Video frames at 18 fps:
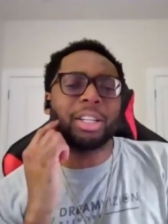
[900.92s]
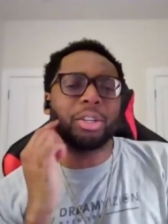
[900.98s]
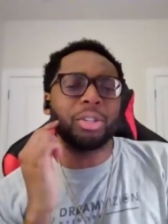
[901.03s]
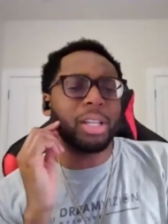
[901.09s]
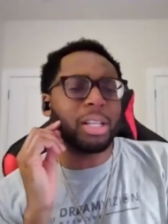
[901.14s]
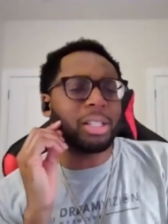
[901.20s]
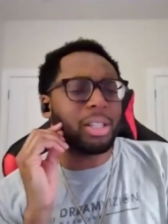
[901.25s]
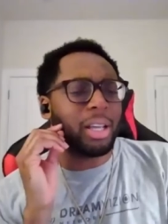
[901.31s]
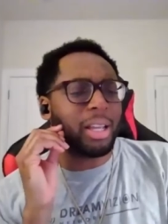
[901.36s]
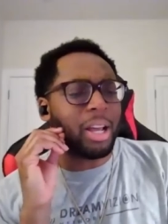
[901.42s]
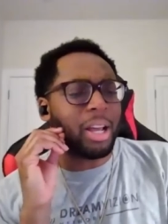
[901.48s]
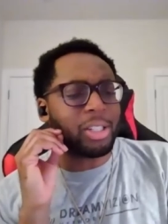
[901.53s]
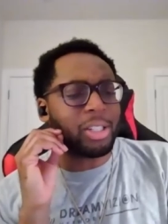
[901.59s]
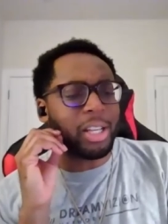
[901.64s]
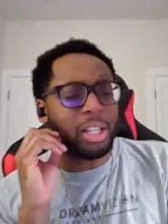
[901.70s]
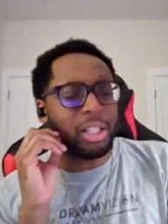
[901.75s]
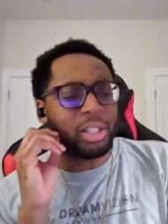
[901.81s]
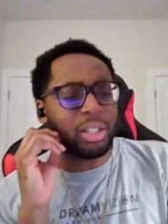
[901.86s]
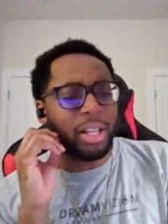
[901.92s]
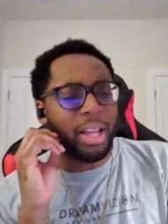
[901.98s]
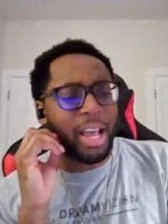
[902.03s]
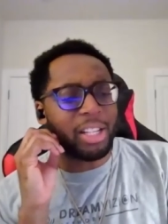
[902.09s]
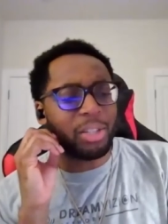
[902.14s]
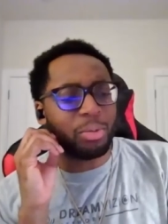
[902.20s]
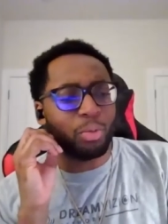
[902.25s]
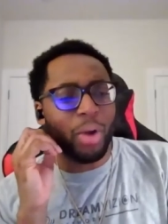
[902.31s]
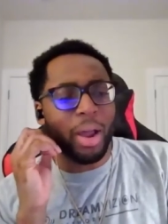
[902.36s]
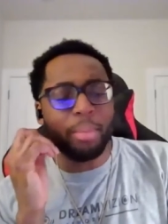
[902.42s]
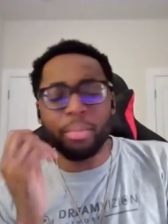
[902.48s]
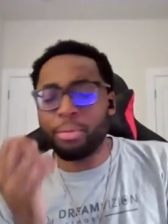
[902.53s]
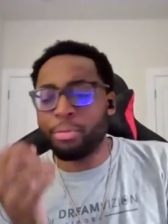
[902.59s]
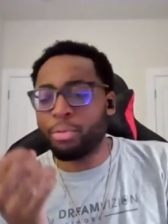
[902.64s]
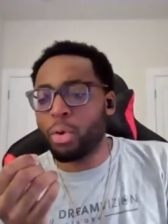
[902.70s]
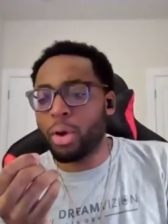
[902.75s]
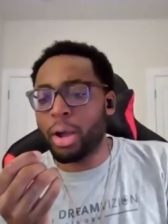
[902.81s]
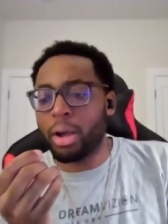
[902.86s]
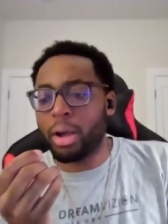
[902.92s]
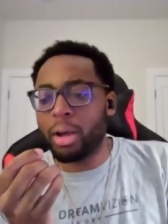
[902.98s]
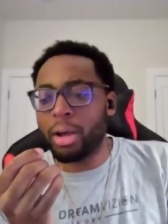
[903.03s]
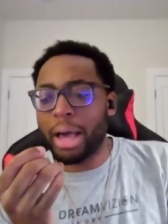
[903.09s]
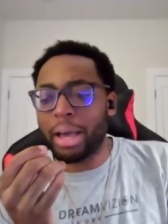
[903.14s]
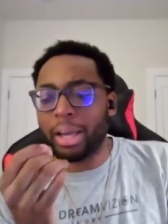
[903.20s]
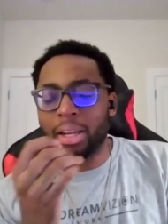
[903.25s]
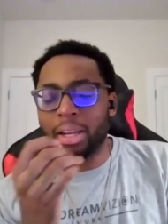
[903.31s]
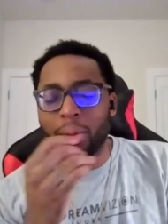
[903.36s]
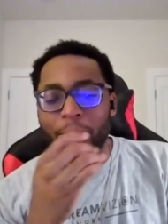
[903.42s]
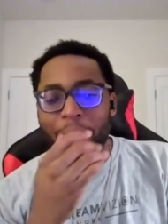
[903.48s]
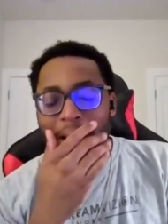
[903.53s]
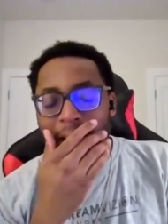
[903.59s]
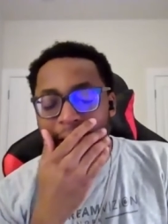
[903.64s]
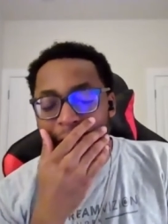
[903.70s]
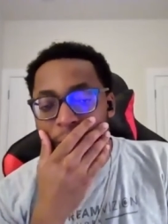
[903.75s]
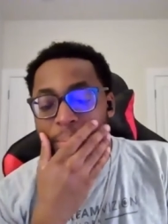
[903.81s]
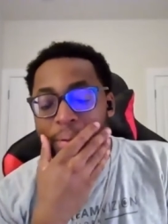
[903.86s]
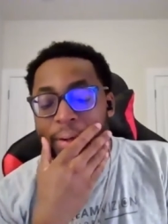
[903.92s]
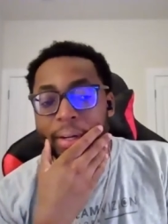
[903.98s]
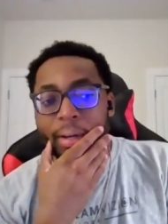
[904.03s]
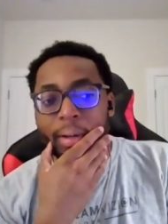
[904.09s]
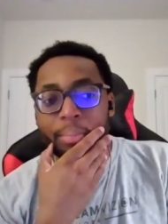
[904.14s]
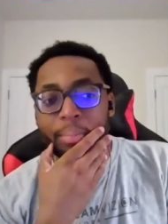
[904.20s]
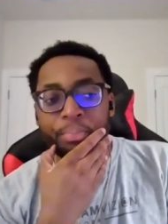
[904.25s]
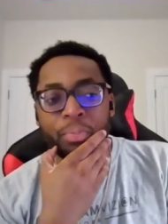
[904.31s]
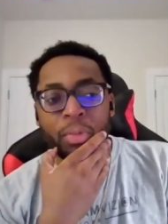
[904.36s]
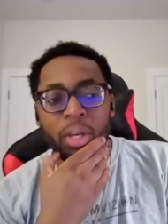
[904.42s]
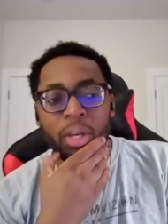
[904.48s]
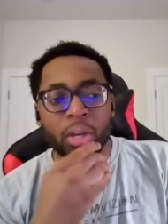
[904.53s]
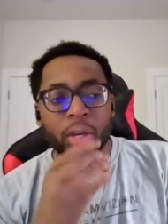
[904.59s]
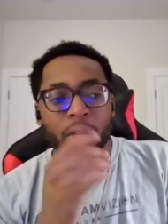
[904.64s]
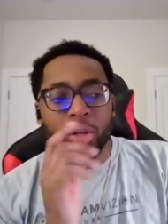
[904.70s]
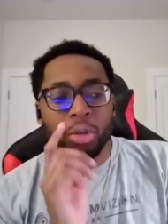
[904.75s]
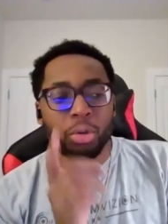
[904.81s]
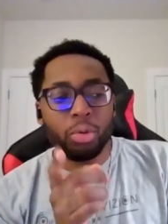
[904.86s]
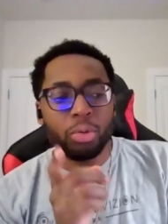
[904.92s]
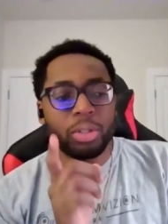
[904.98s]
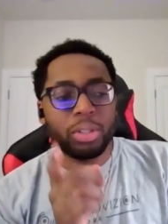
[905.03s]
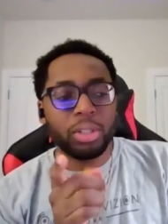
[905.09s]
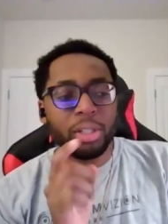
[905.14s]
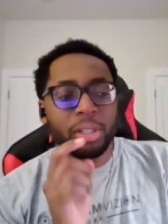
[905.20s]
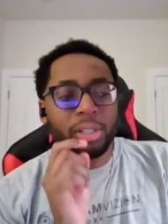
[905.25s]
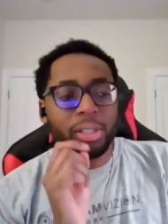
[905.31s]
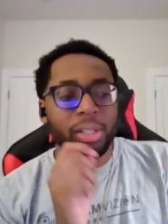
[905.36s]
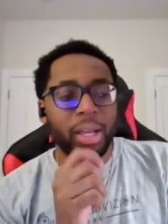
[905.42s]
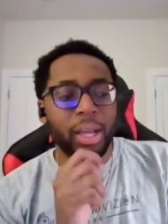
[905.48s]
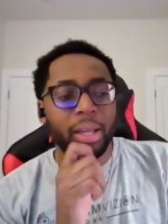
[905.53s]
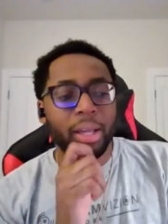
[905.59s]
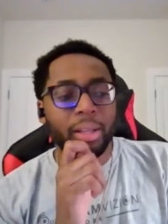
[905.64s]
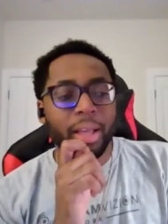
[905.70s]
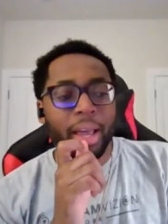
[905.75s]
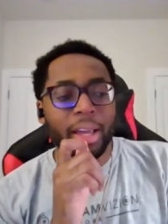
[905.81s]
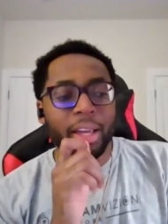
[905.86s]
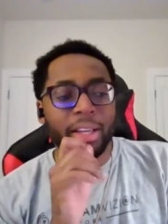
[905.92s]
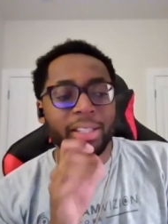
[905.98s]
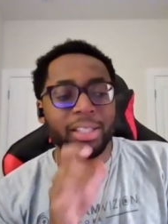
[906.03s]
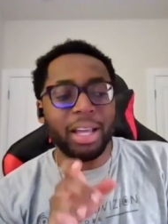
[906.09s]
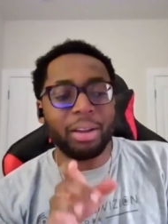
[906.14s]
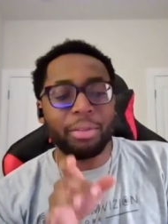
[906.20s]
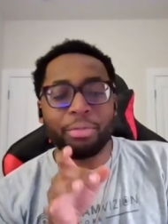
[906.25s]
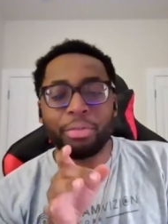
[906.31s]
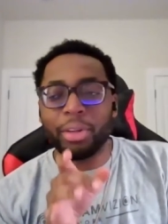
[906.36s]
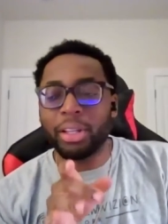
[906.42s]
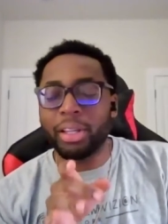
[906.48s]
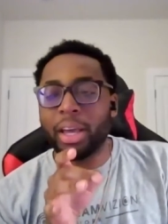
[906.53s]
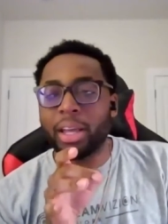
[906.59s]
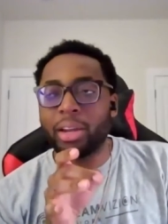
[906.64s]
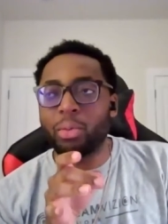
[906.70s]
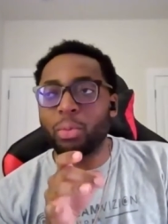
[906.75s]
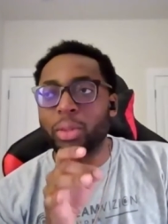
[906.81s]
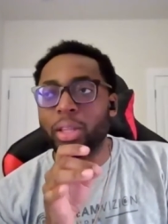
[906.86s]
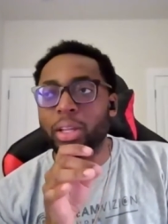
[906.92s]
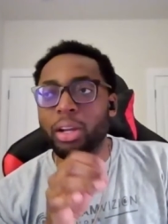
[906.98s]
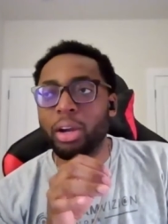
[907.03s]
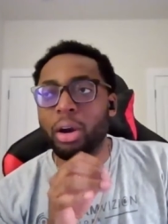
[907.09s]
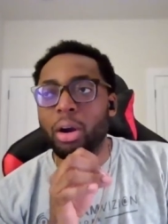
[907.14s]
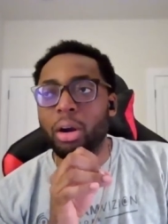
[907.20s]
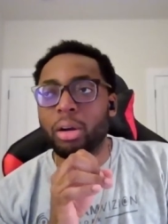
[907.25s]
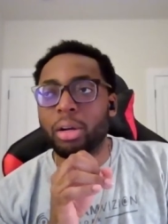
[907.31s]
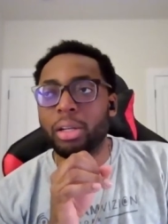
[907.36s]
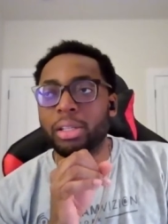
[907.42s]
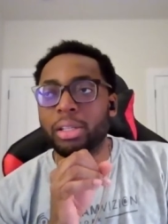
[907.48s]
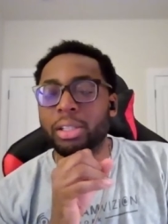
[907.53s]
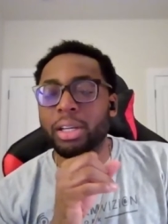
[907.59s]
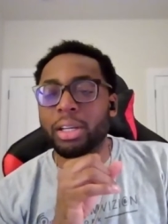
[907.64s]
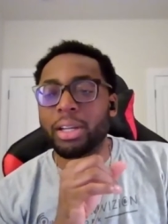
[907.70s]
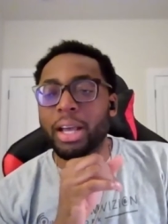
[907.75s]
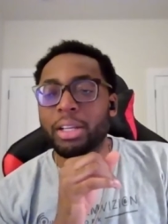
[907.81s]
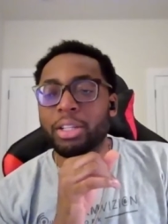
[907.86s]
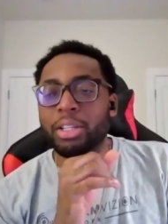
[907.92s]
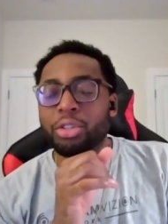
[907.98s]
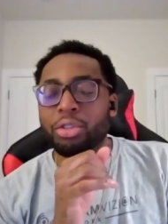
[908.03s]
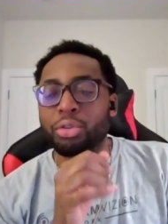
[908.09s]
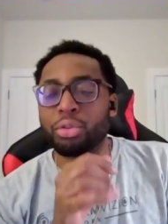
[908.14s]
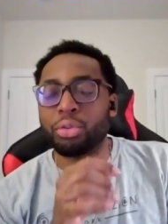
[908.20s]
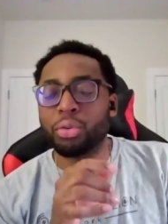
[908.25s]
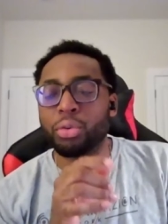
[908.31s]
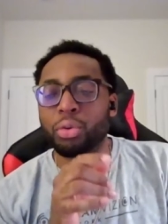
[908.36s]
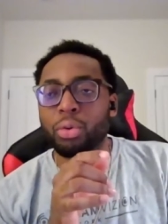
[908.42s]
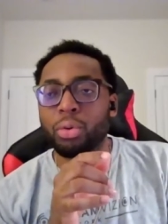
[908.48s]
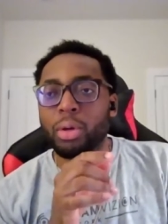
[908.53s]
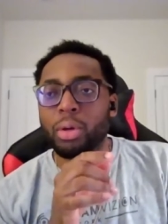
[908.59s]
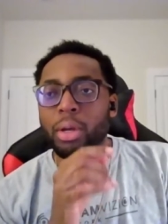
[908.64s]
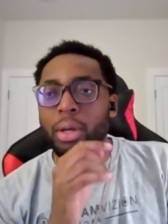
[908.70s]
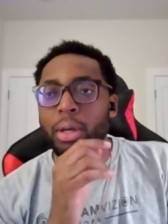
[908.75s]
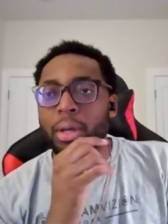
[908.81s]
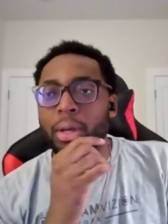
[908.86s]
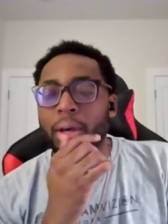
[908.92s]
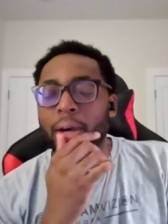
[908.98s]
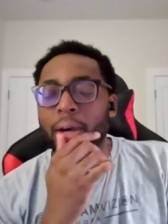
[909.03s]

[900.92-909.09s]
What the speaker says: actually, you said, and I'll say this last right before I get up out of here, but you just said that he's not affiliated with any artists, and that's true.